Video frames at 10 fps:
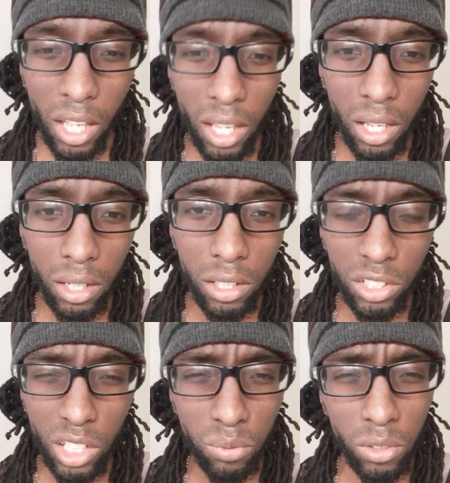and
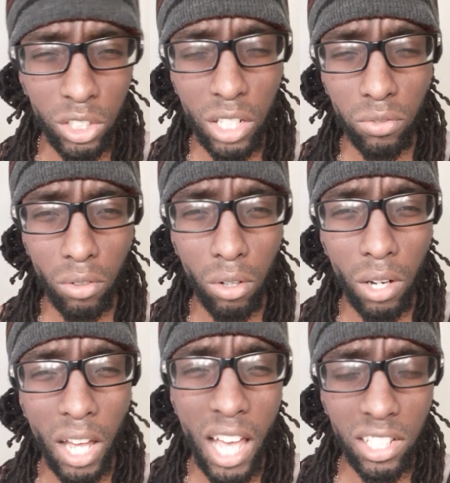just for
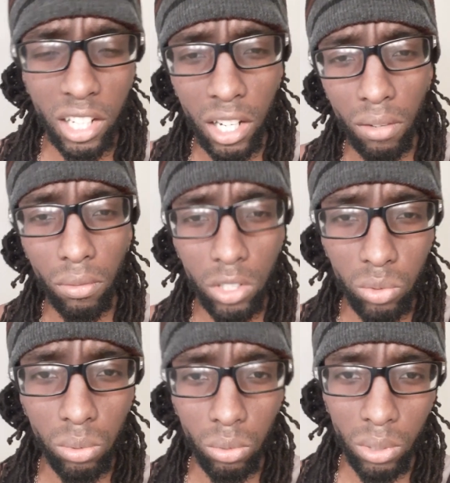as an
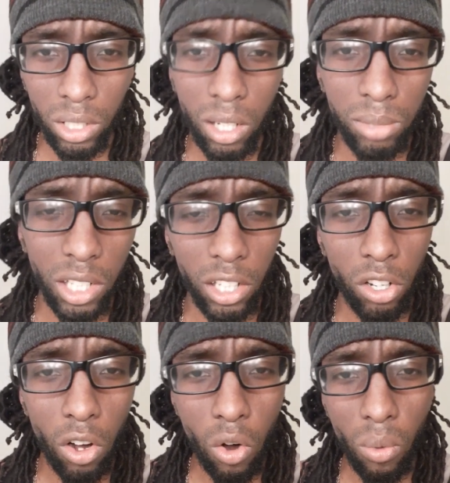individual, when it comes to like
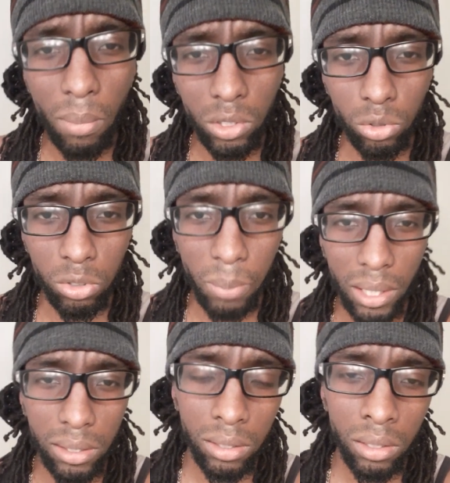your own mental
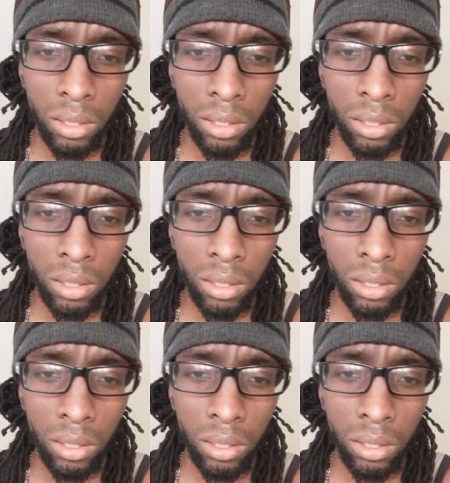space,